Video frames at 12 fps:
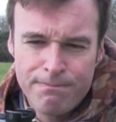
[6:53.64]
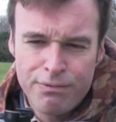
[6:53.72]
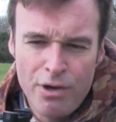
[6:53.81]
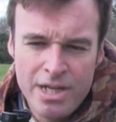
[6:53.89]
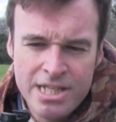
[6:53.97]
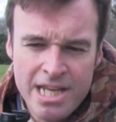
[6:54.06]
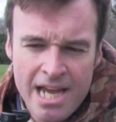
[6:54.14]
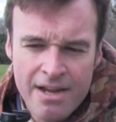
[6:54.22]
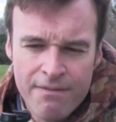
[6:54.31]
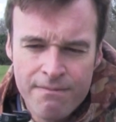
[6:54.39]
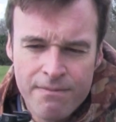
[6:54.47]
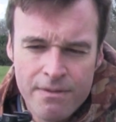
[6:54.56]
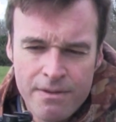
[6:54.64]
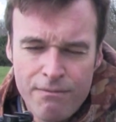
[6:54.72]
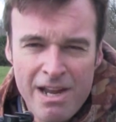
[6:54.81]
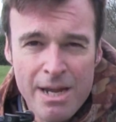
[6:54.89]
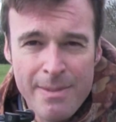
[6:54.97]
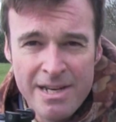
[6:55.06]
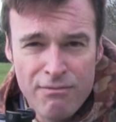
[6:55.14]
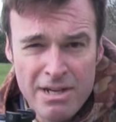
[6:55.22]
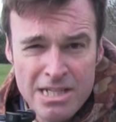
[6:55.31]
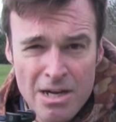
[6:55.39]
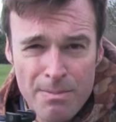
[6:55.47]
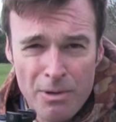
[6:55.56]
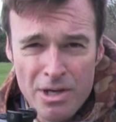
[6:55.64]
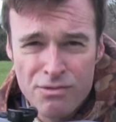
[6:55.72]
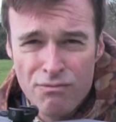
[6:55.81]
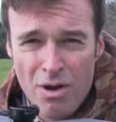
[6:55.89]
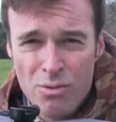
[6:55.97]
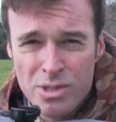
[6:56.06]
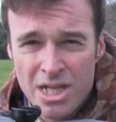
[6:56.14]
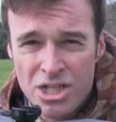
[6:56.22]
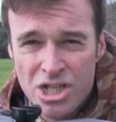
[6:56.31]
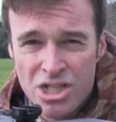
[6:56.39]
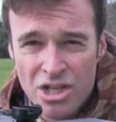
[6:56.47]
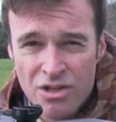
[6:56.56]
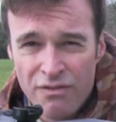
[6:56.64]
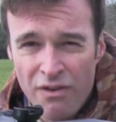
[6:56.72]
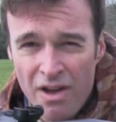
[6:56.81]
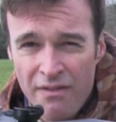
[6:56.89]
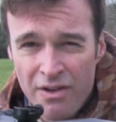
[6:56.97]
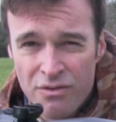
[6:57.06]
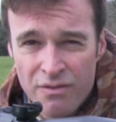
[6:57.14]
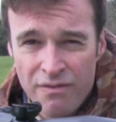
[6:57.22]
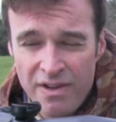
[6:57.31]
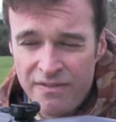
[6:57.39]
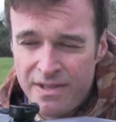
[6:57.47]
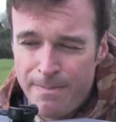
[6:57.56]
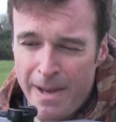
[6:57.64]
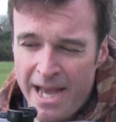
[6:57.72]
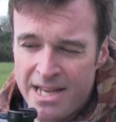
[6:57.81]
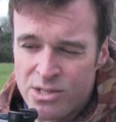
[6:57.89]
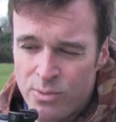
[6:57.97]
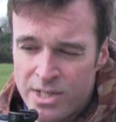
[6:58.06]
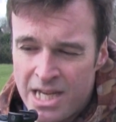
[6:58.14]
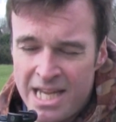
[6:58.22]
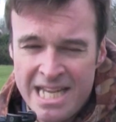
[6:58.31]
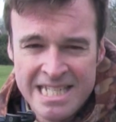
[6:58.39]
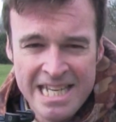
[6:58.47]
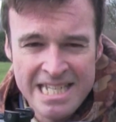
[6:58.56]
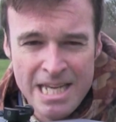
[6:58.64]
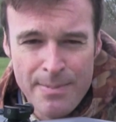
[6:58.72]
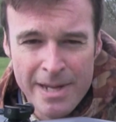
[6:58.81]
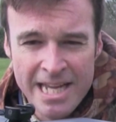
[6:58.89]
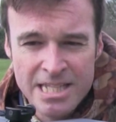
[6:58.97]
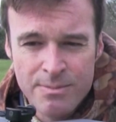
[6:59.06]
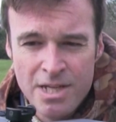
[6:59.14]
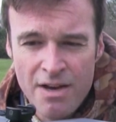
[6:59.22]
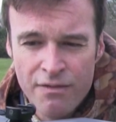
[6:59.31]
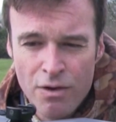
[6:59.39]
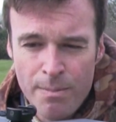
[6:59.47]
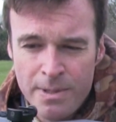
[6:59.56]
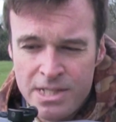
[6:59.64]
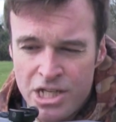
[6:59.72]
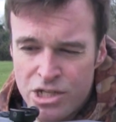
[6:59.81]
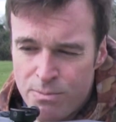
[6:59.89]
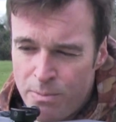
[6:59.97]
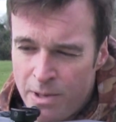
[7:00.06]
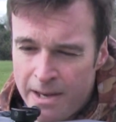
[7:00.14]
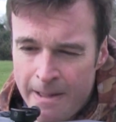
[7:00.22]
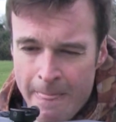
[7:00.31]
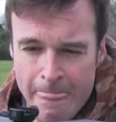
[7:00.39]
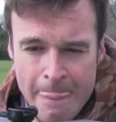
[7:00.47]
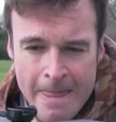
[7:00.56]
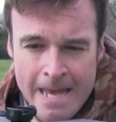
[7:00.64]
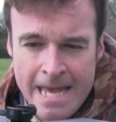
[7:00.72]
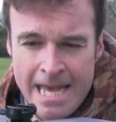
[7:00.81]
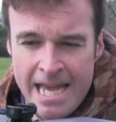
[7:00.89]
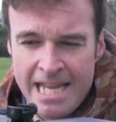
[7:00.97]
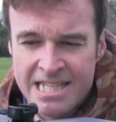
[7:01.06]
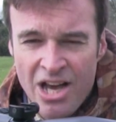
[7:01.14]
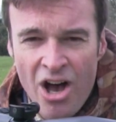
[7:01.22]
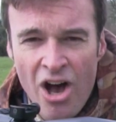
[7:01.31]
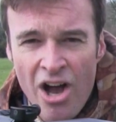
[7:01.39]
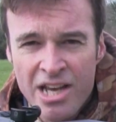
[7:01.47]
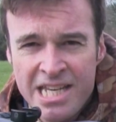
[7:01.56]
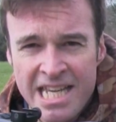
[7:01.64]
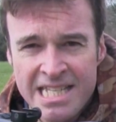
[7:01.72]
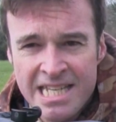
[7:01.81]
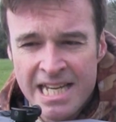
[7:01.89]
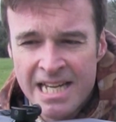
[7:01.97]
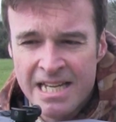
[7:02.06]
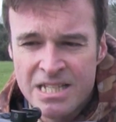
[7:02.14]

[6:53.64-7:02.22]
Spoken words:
price tag, the recommended retail price, rolls in at just under £550, which sets it up against some tough competition, but it's a hard hitting,